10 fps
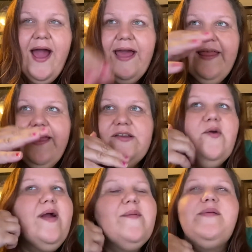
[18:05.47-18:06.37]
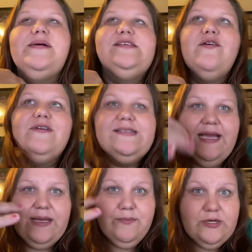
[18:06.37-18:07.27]
I like going out by myself because I
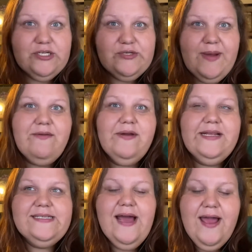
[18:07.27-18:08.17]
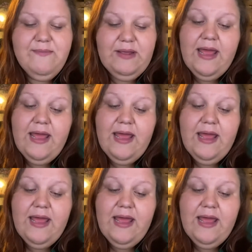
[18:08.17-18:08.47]
can push my running time,